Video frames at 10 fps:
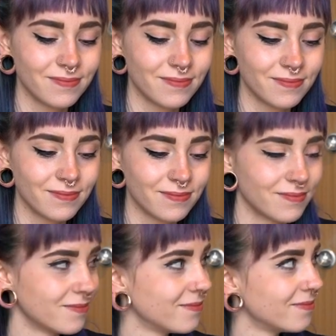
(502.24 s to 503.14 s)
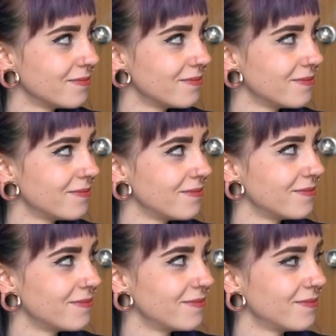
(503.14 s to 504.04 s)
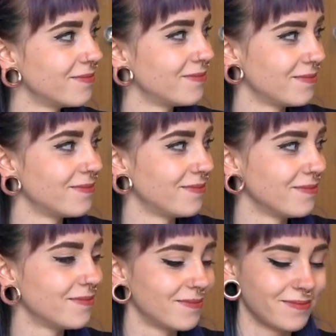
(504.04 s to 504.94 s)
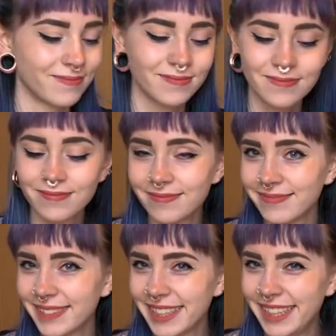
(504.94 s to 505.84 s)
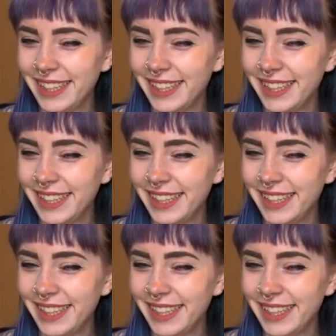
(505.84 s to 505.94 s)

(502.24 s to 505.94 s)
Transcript: [no speech]